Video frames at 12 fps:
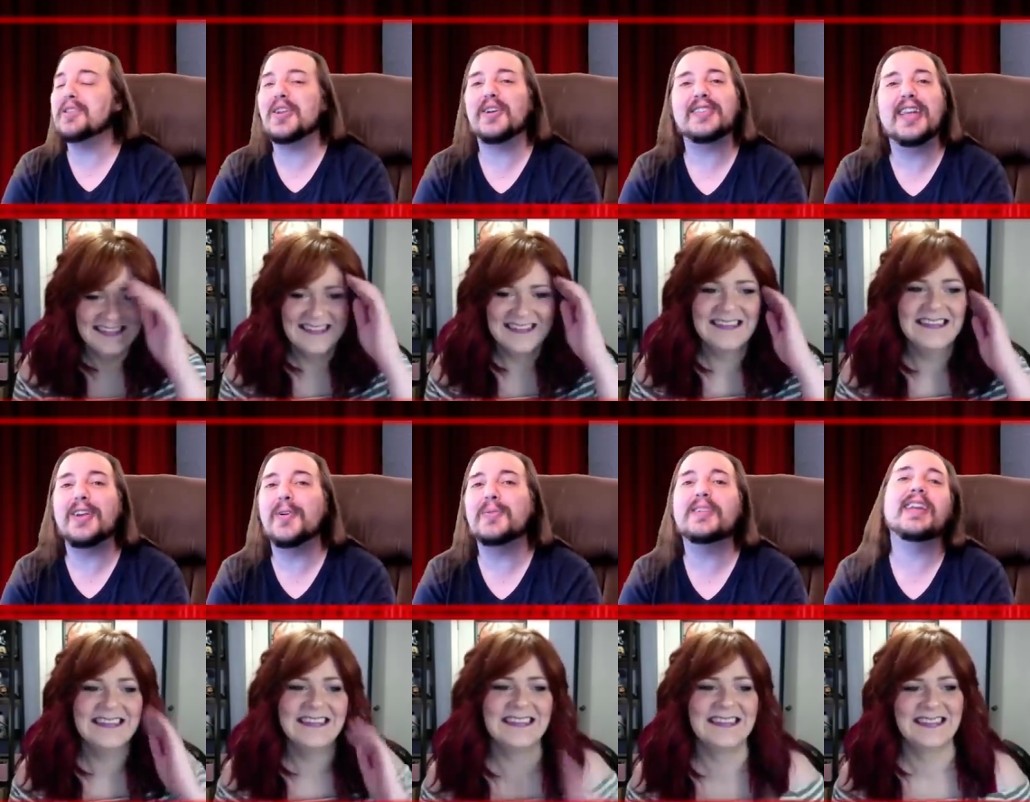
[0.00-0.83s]
Speaker 1: with their... They
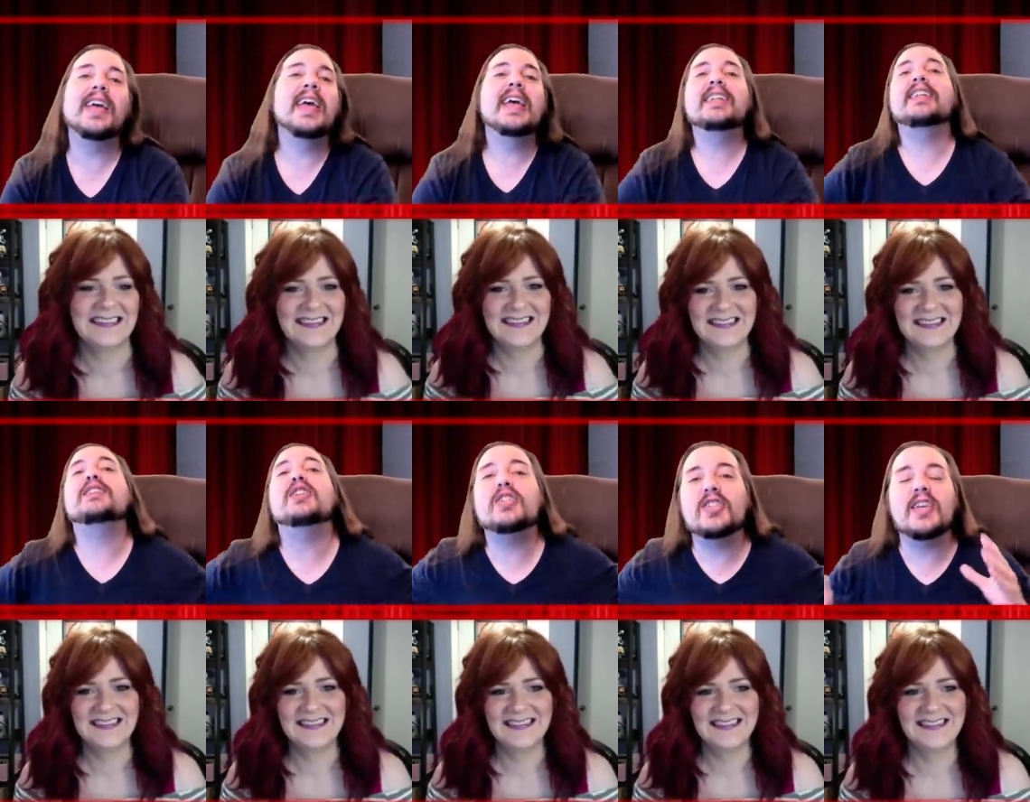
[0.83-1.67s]
don't... Did
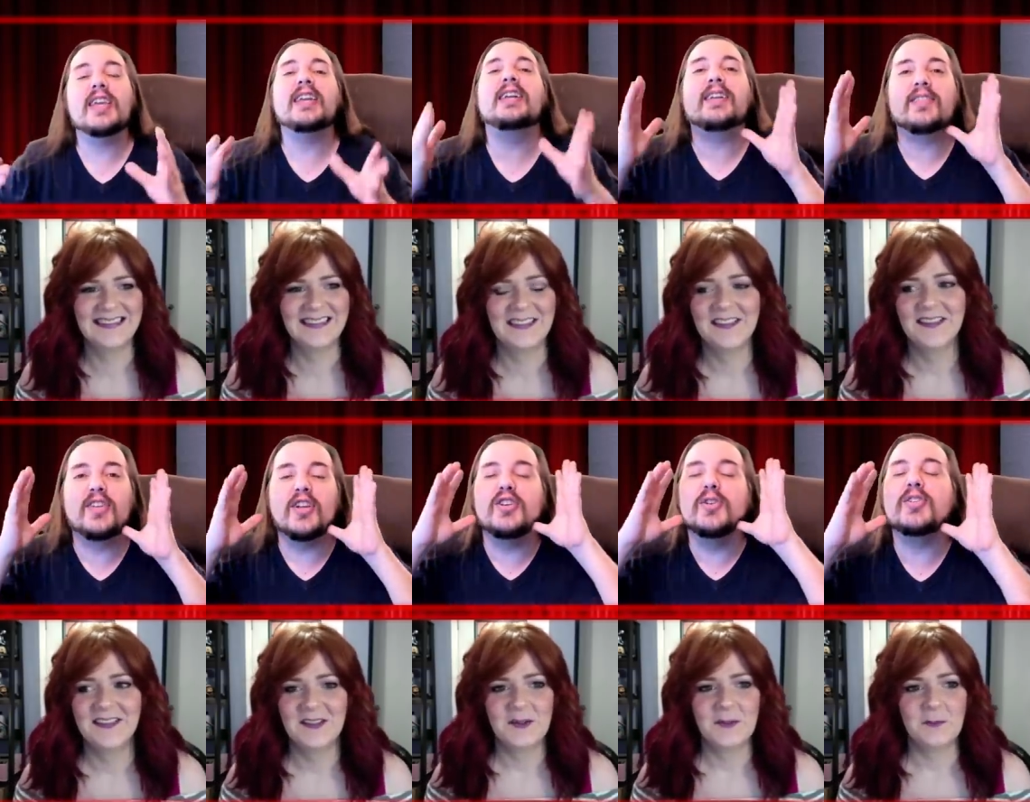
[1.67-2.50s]
you see...
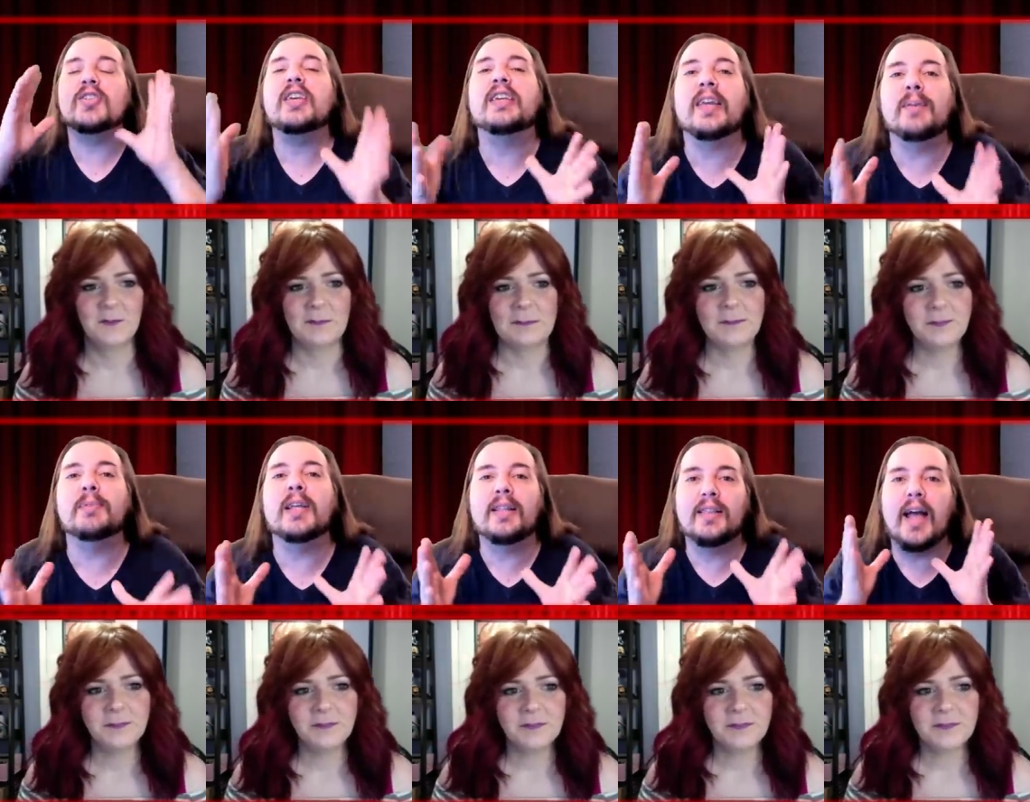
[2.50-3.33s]
Did you see
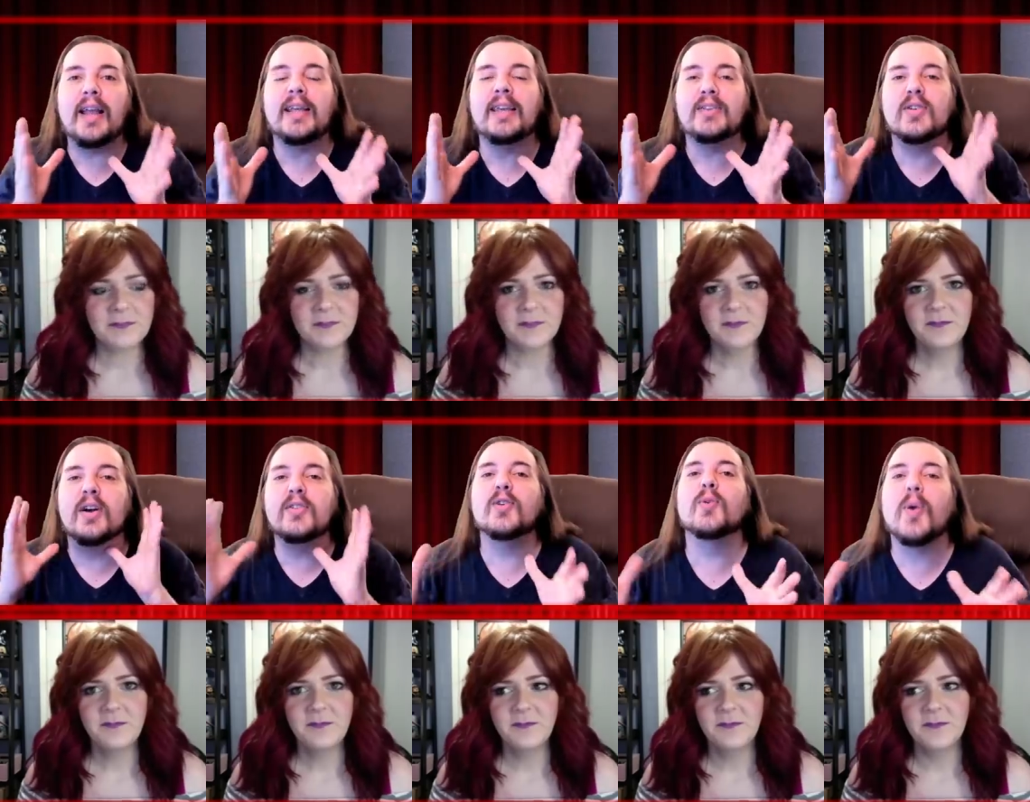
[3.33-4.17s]
Gimli lighting his
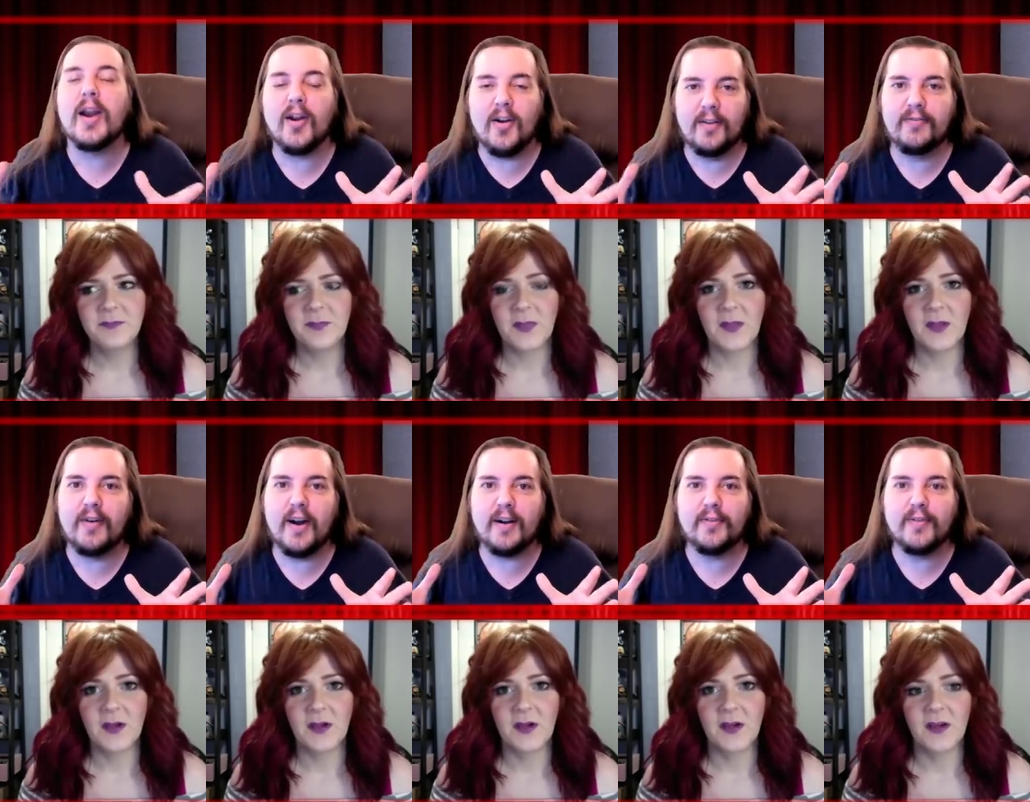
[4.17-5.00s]
underwear on
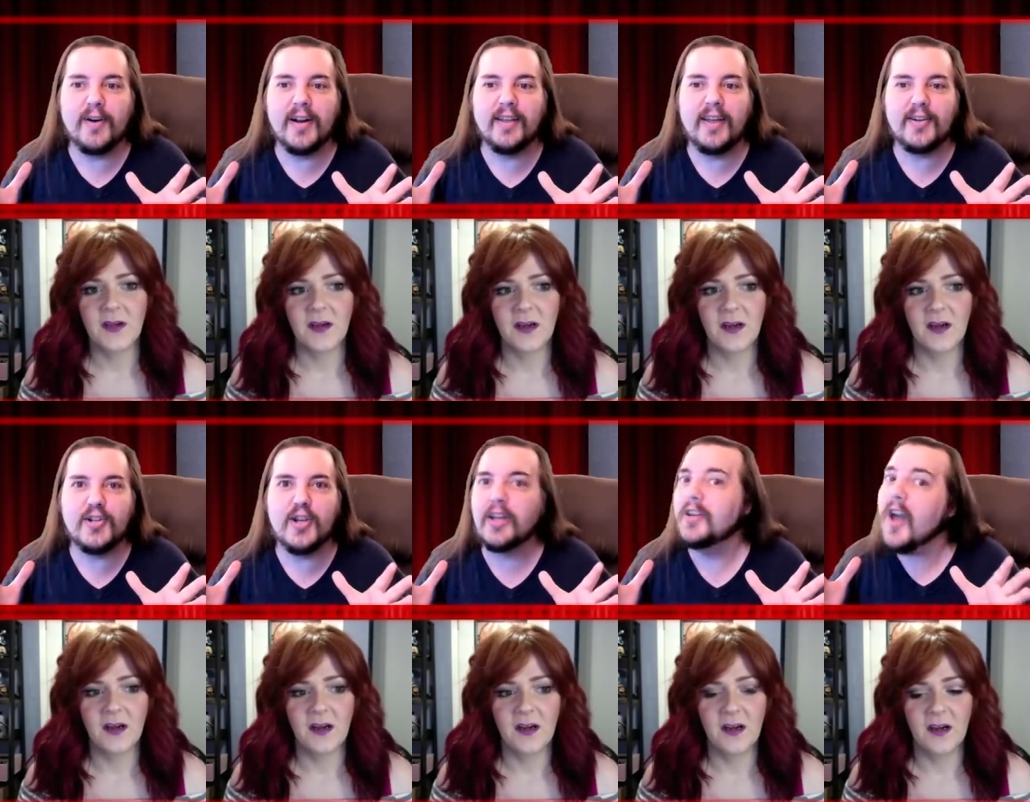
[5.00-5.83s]
fire for any of that
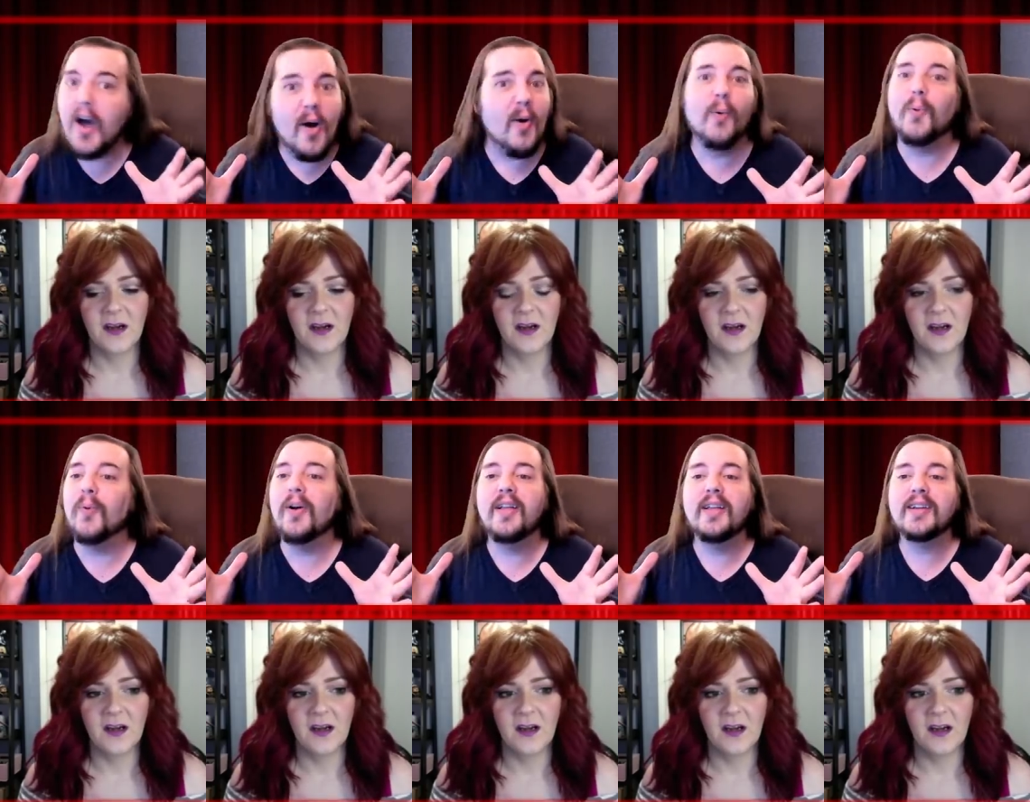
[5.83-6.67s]
shit? No!
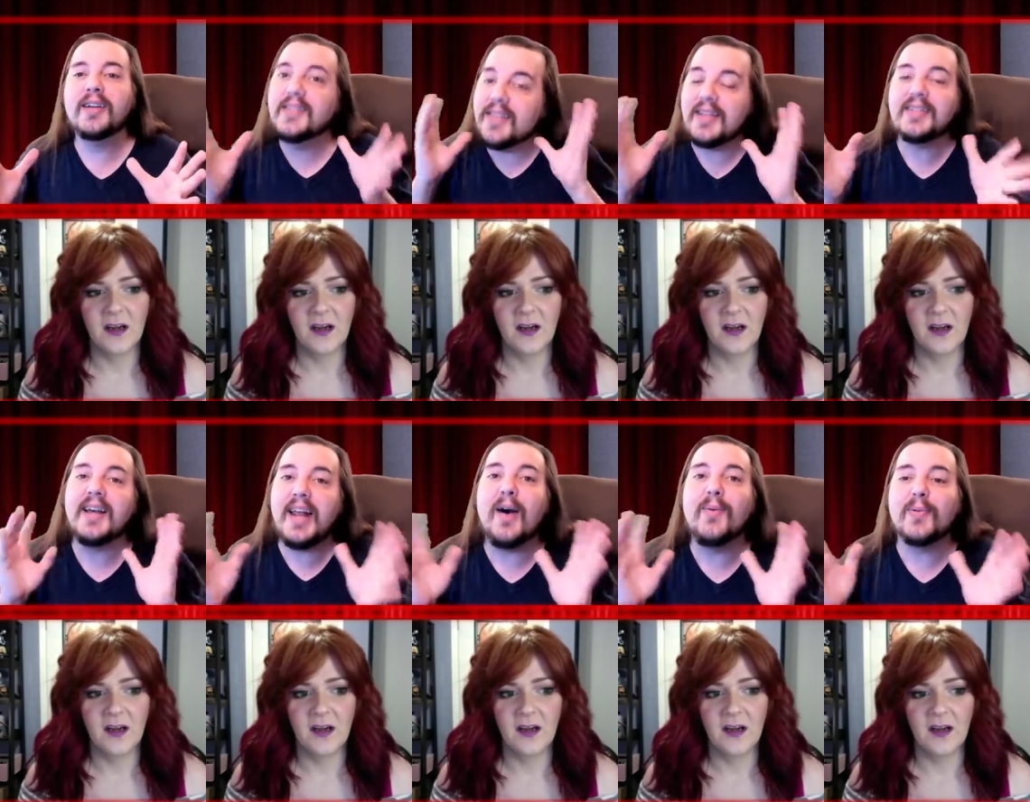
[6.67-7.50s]
Because that's
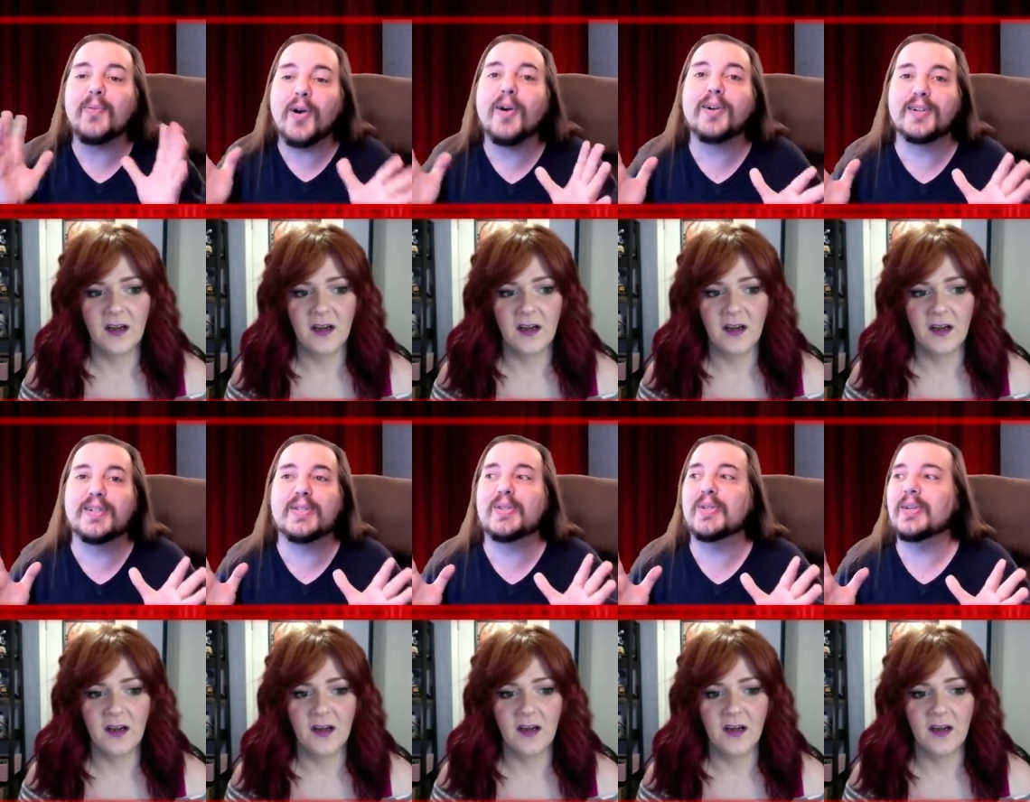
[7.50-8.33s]
not how it
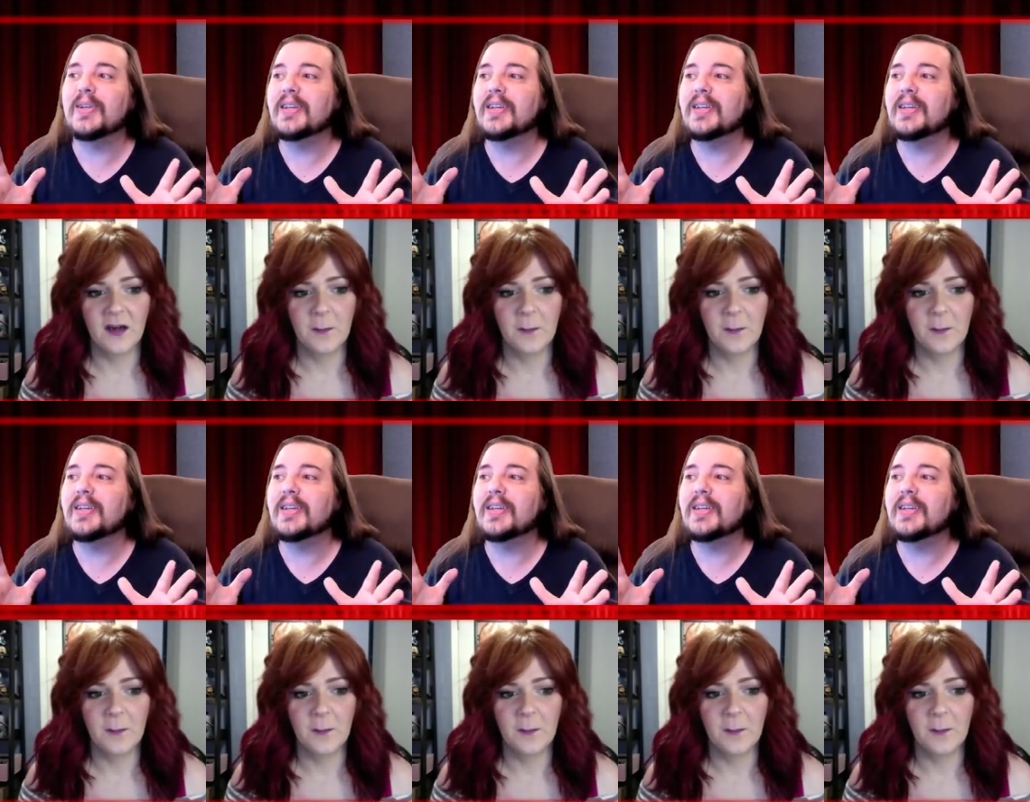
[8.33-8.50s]
works.